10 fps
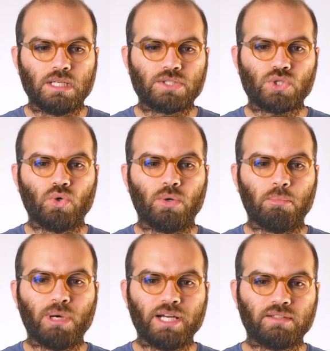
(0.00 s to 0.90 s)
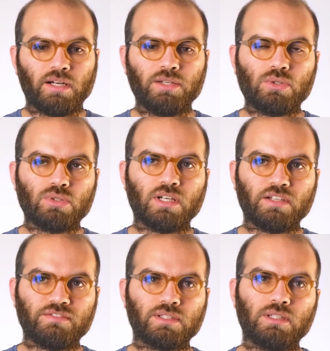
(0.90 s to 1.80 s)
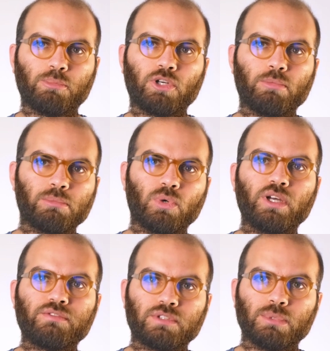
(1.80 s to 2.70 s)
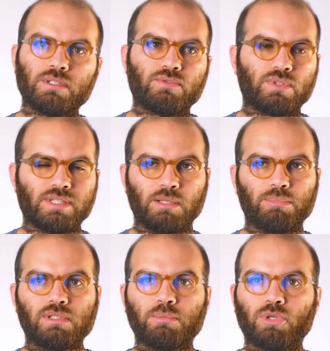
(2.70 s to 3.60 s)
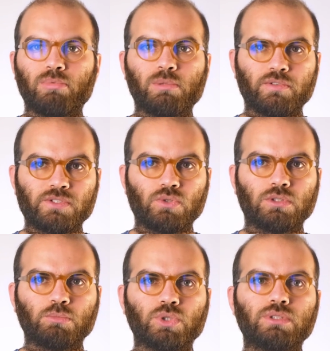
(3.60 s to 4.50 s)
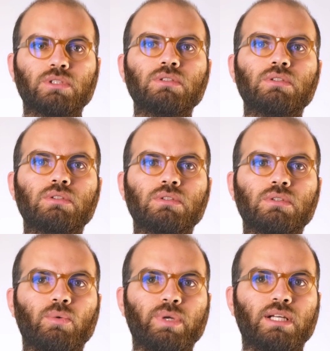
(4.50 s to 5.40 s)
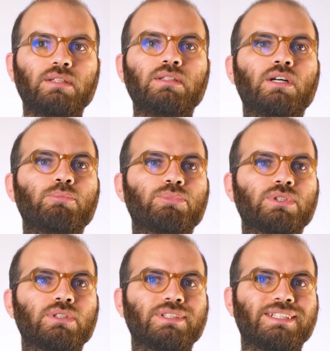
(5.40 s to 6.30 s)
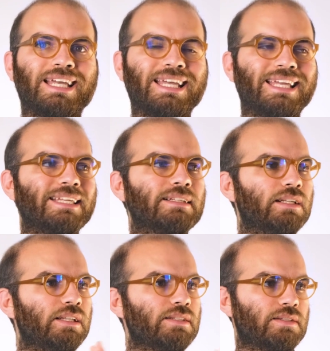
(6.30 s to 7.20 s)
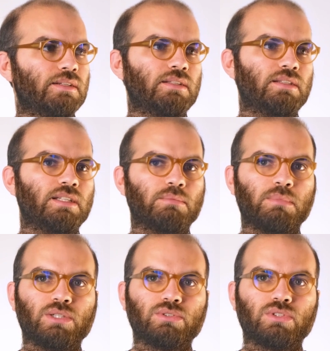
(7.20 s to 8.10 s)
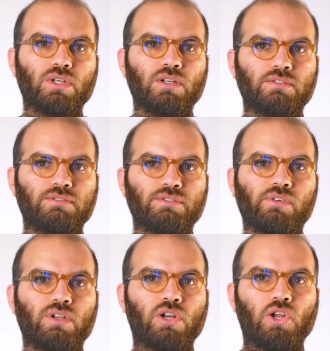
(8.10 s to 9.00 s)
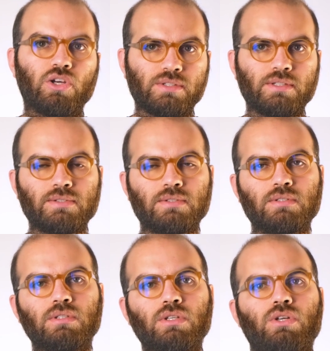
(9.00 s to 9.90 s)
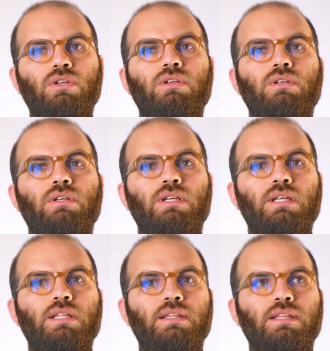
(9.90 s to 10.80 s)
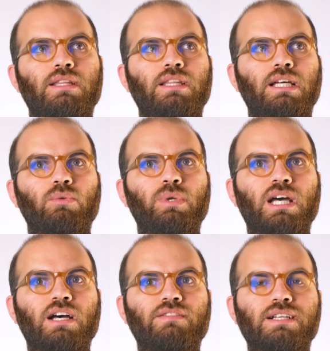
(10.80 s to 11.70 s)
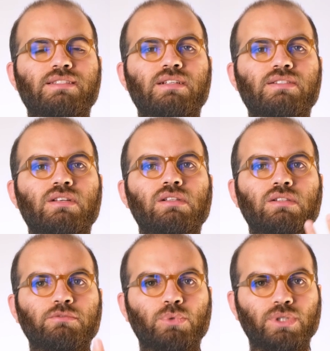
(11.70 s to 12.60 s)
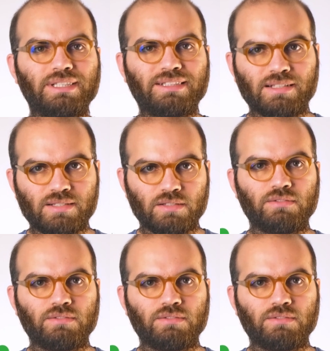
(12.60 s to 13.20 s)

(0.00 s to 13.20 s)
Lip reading: So by trying to divert the problem away from us, for example, the problem of stormwater, we end up increasing the amount of losses that we have as a result of more intensive